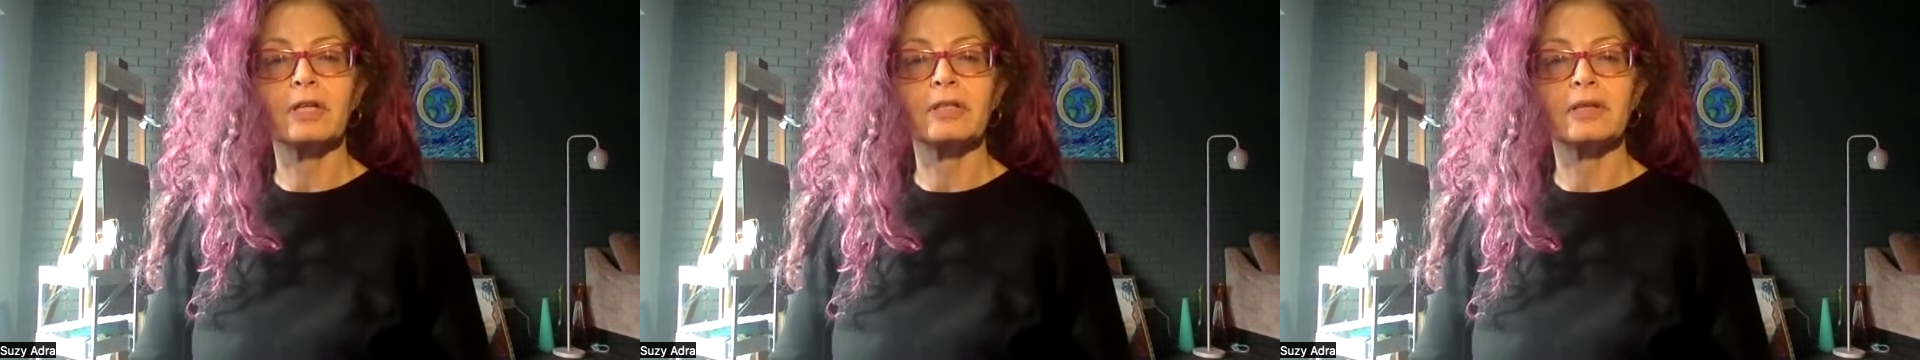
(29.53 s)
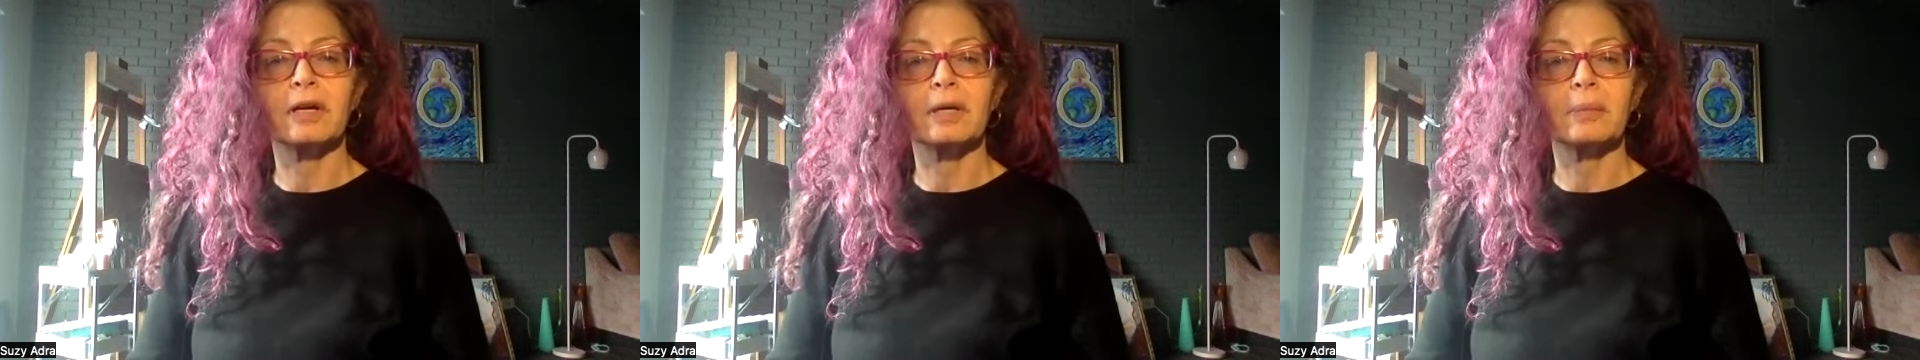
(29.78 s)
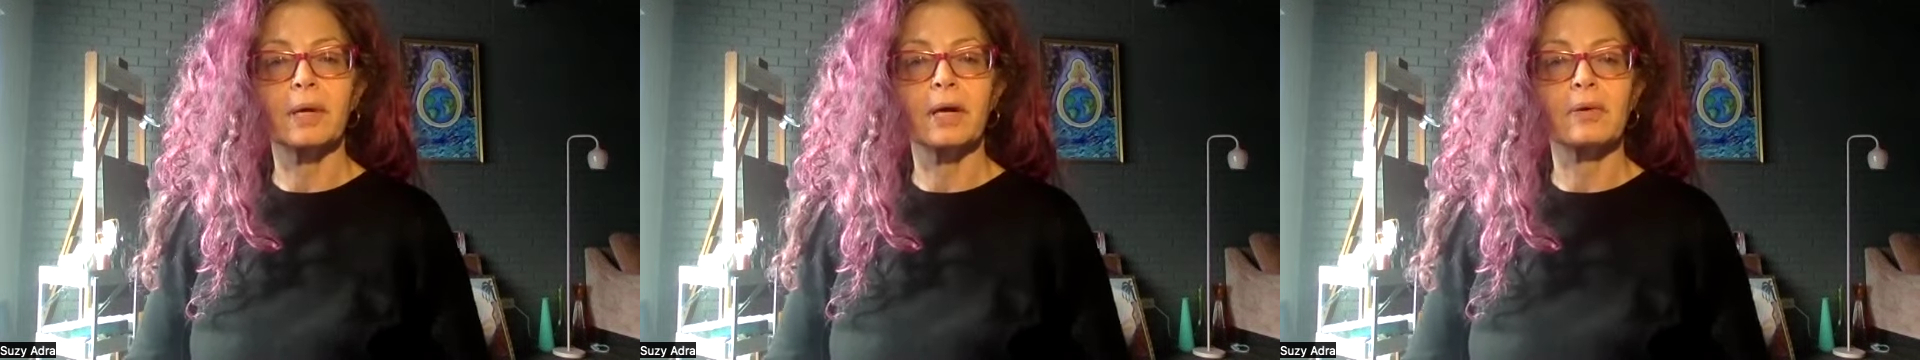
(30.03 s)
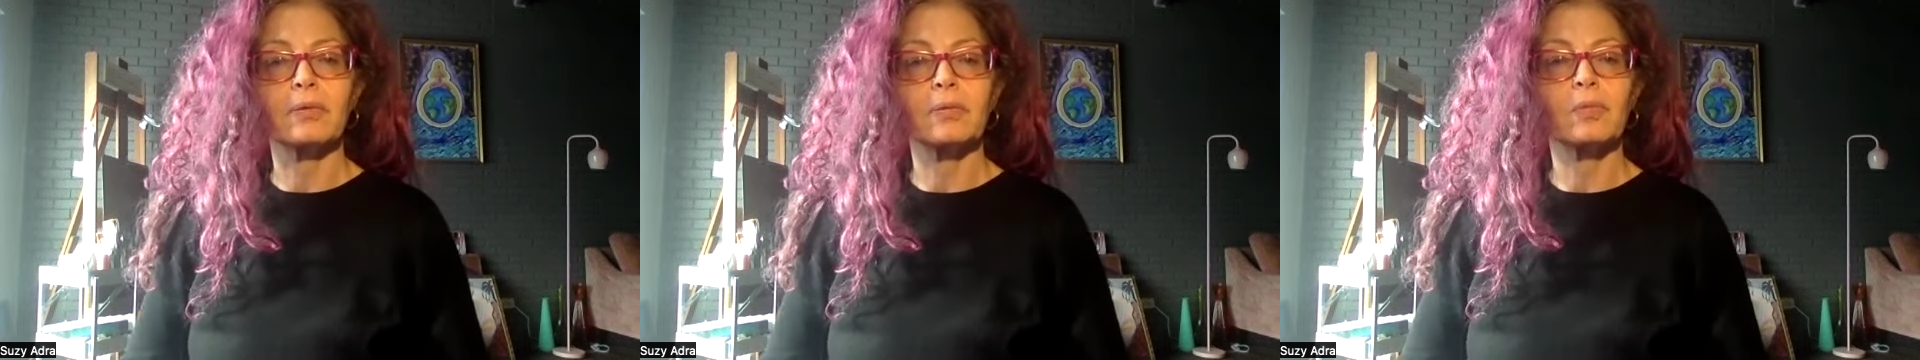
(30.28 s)
I talk
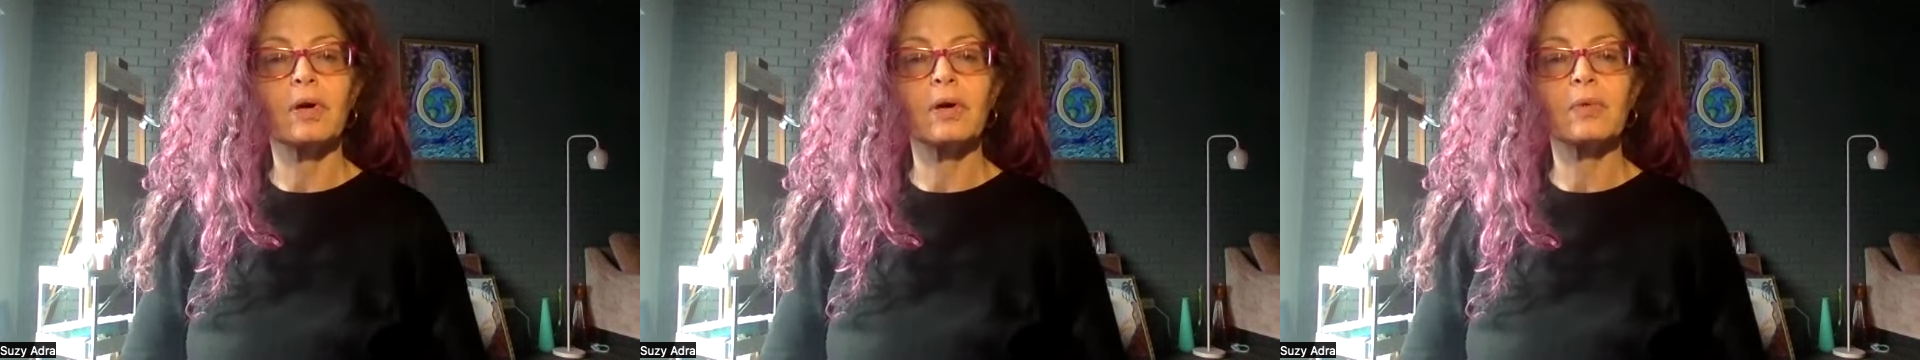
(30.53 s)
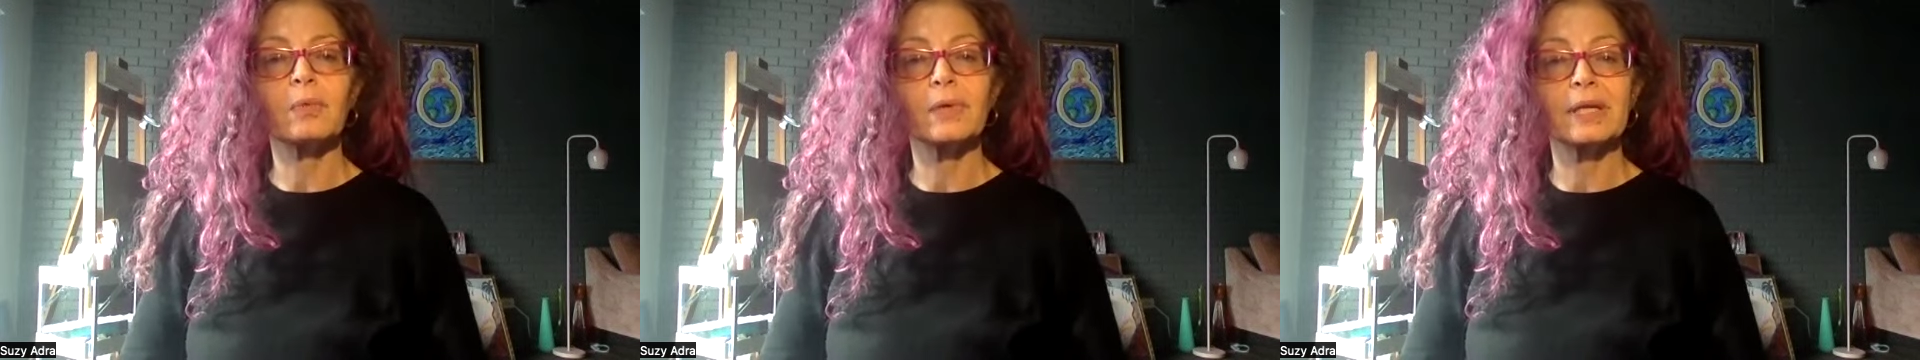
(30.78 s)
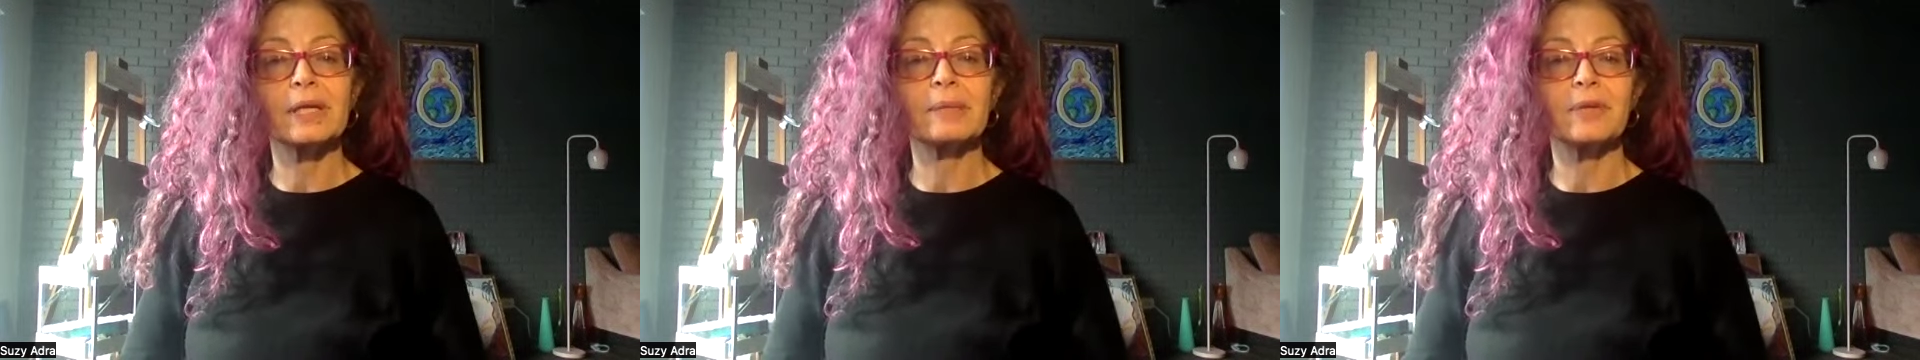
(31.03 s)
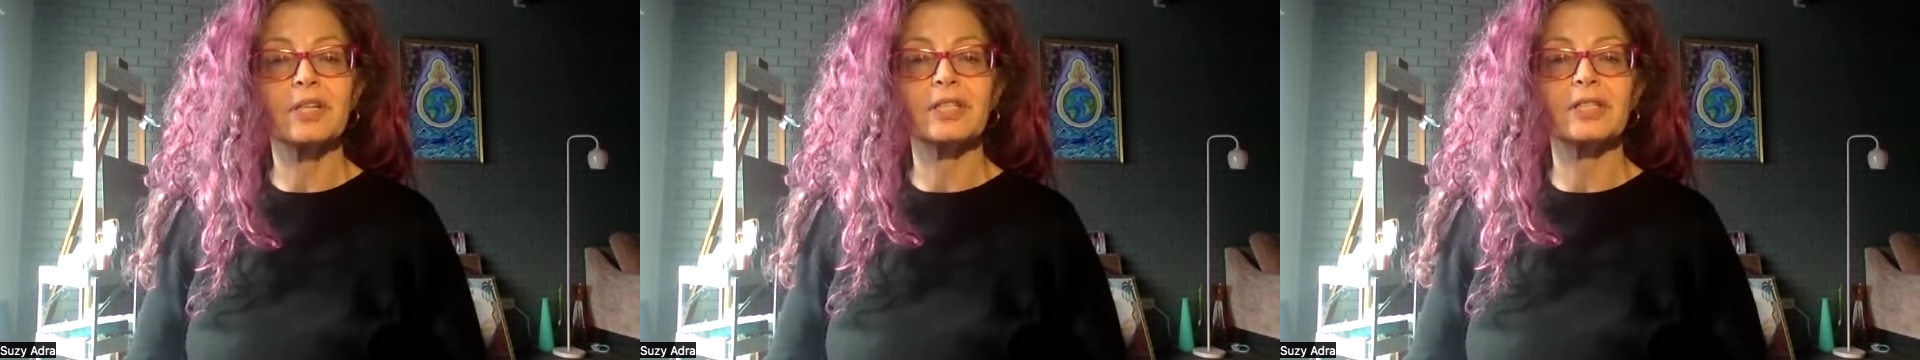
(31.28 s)
about what we
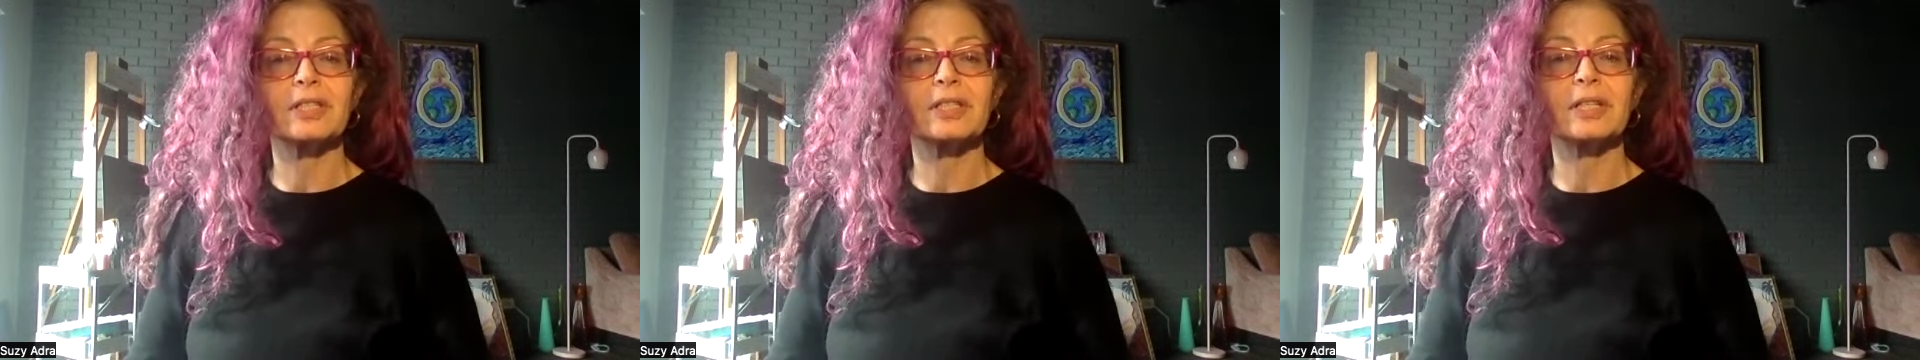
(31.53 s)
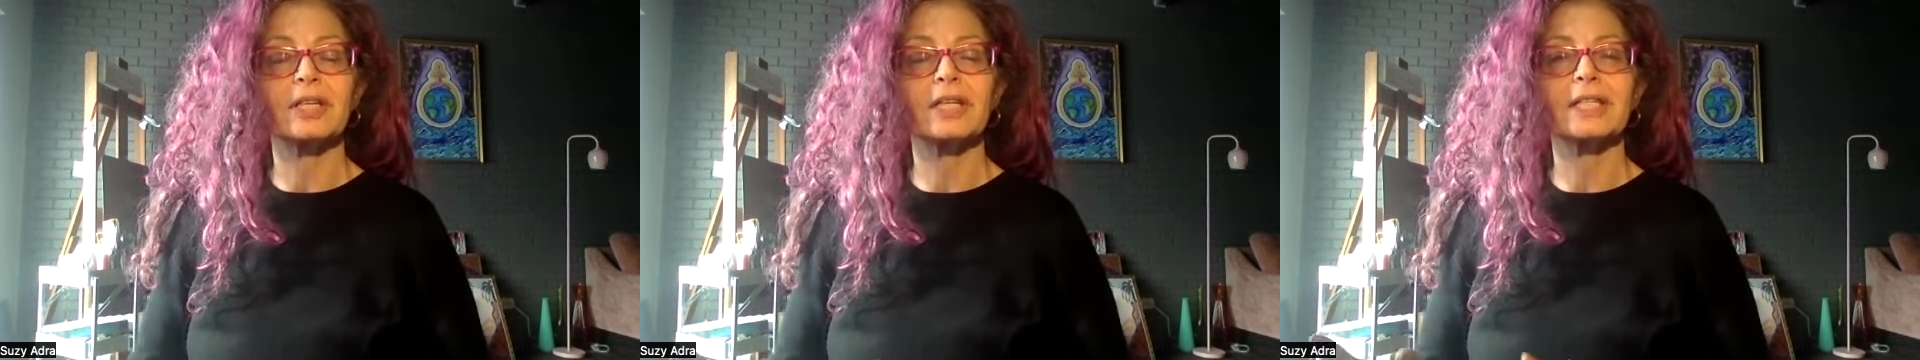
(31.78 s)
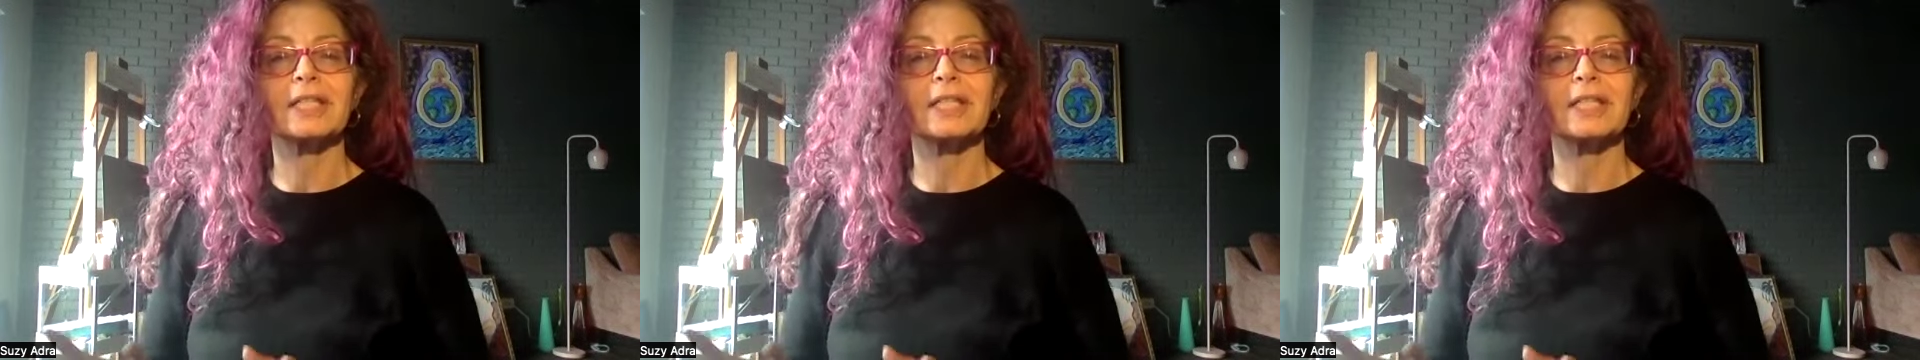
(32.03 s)
must